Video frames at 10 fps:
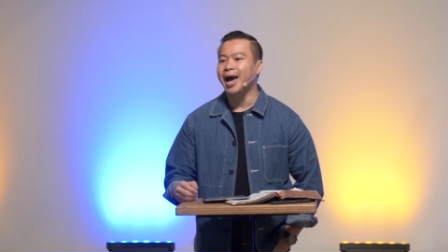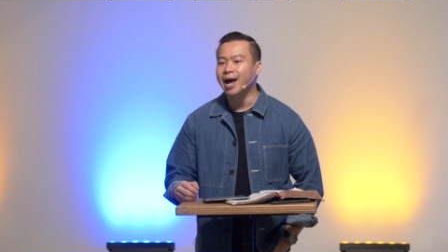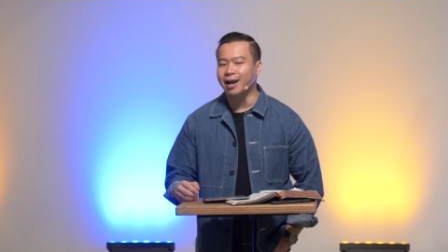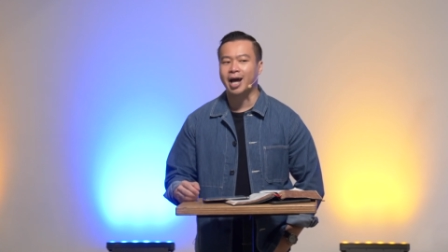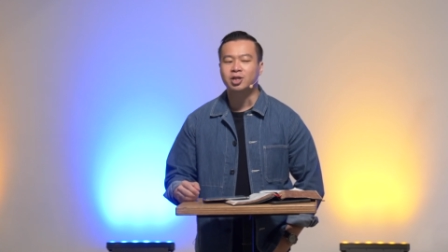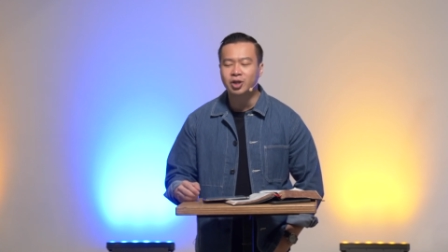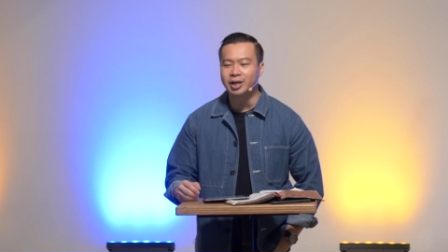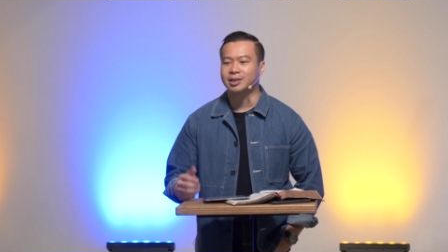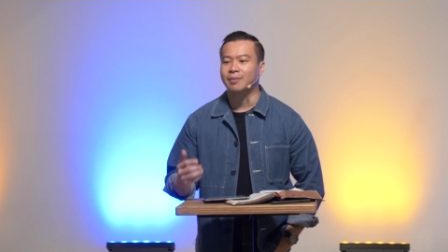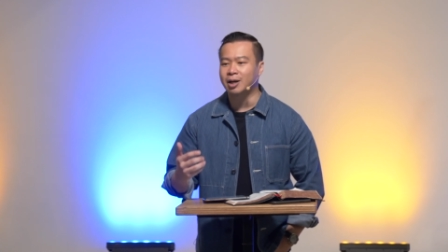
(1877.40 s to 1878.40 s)
And
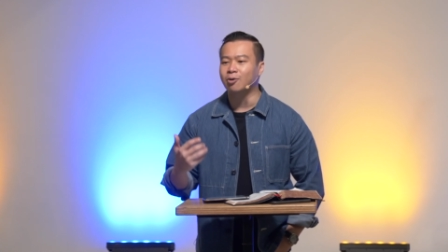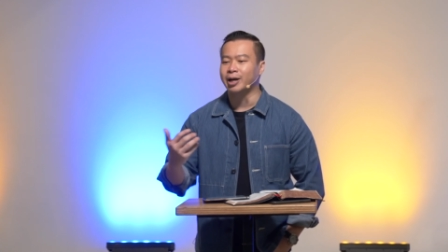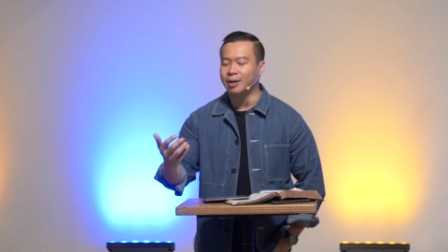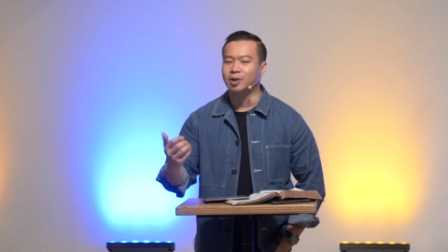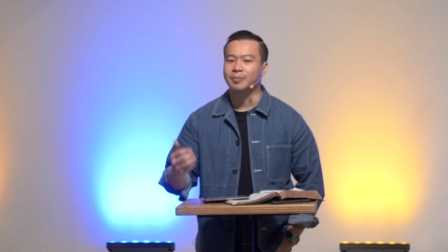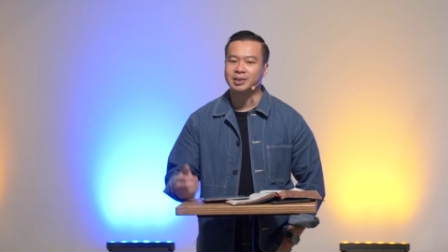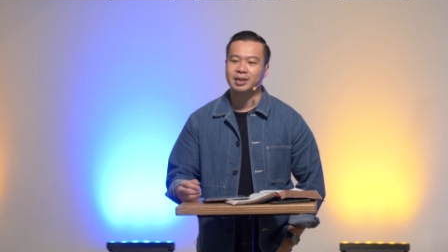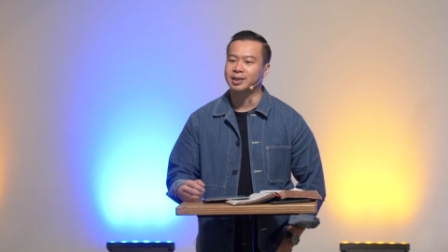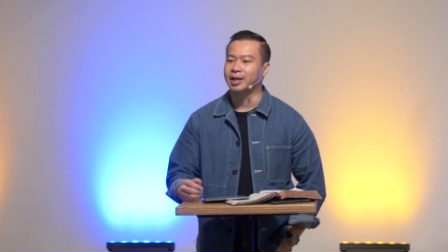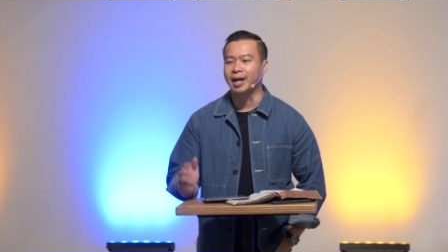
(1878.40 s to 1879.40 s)
actually, someone going up to the person
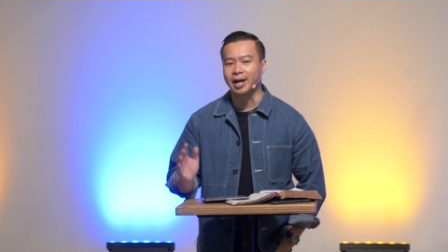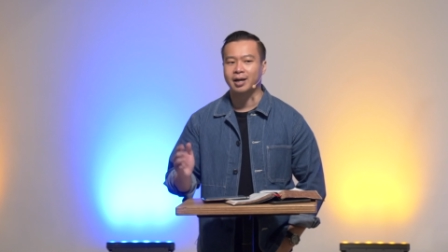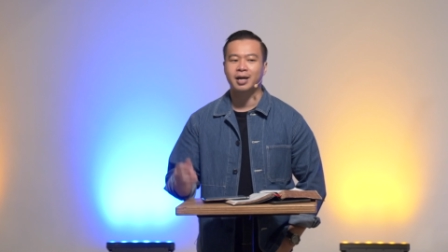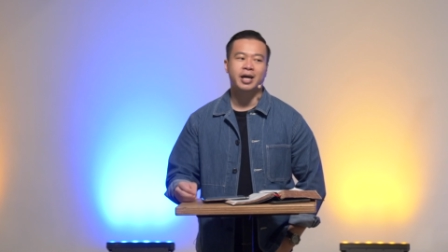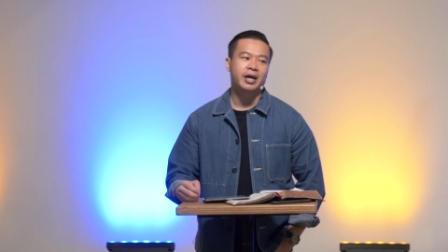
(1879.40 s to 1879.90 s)
and say, hey,